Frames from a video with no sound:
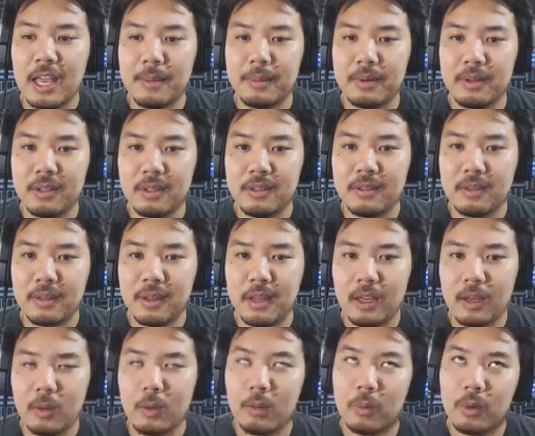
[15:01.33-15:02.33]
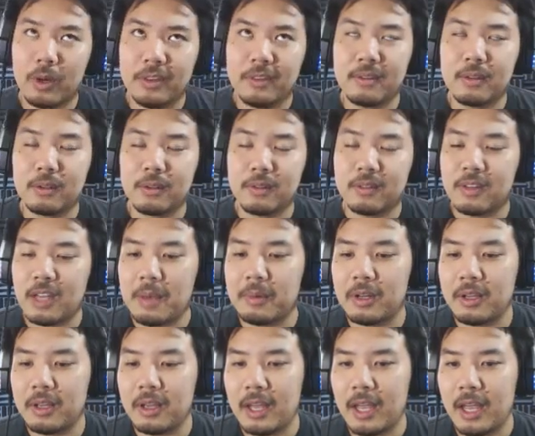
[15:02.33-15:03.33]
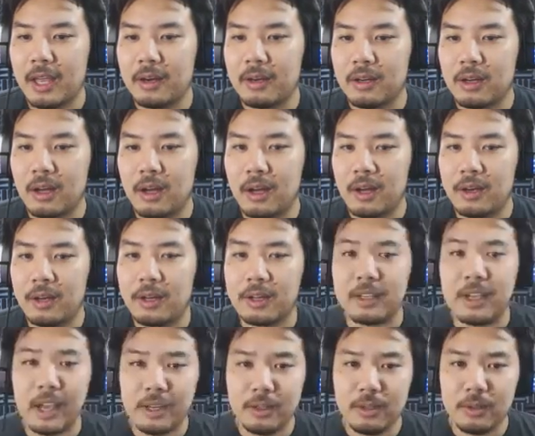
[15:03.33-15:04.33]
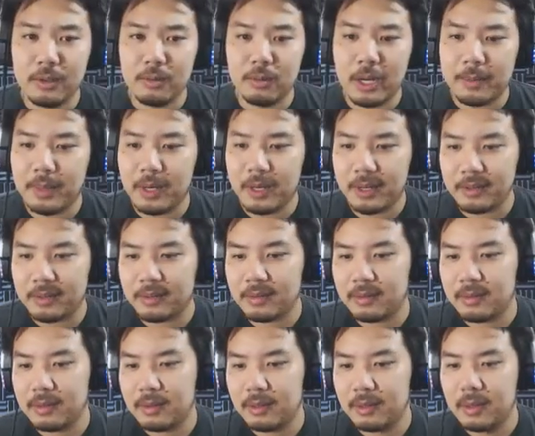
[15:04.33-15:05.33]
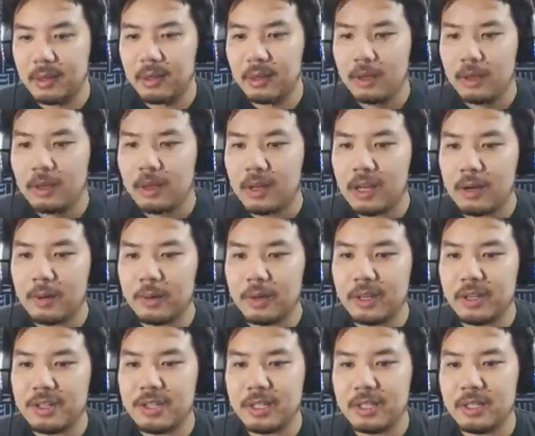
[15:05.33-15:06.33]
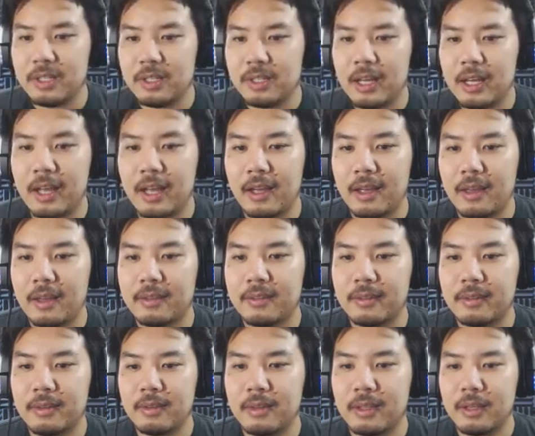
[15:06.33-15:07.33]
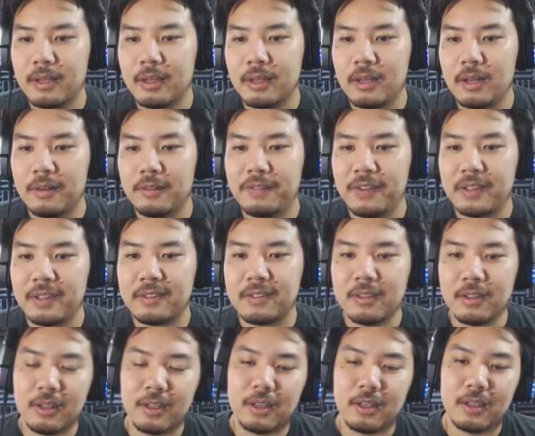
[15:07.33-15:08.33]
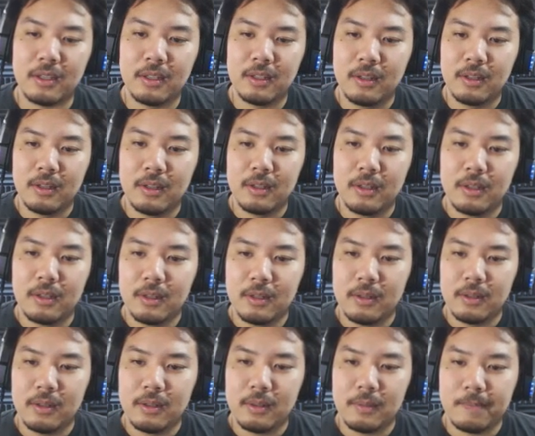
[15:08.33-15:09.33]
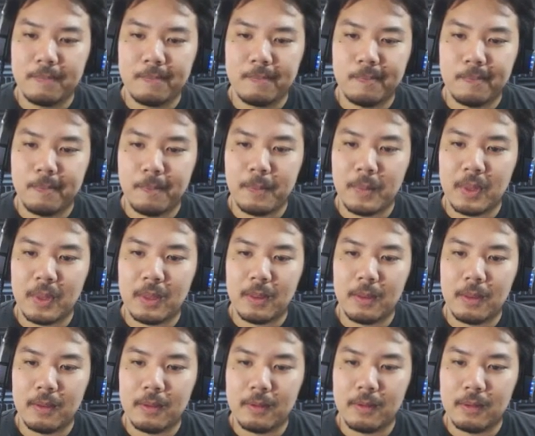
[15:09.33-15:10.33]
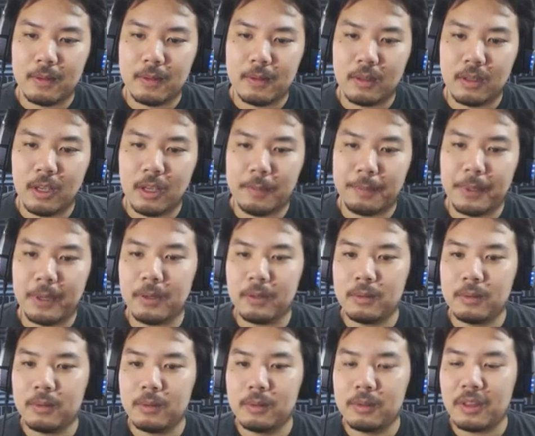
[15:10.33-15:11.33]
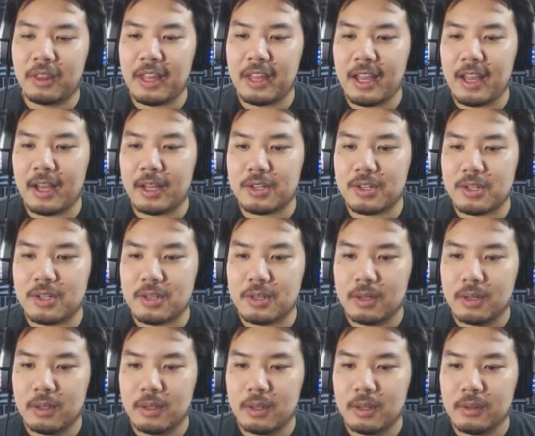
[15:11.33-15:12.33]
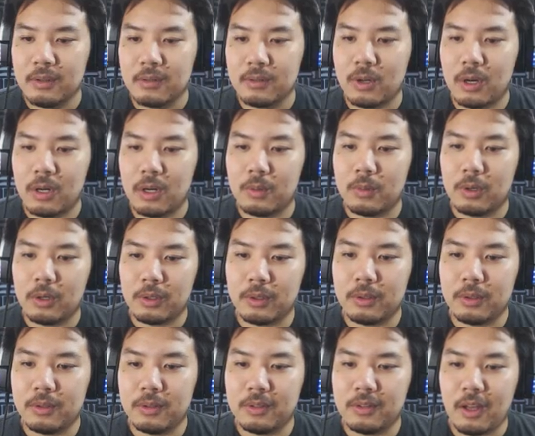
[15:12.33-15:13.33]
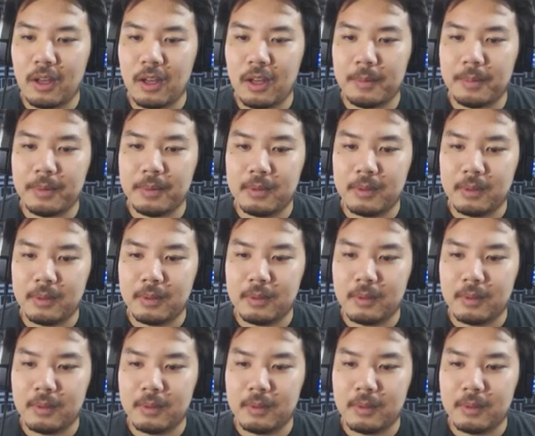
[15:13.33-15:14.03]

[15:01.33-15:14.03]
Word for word: staminas or one zero stamina and on Akainu raid boss. Aokiji has the Vista, mm, Capone, Thatch, Strong World Usopp,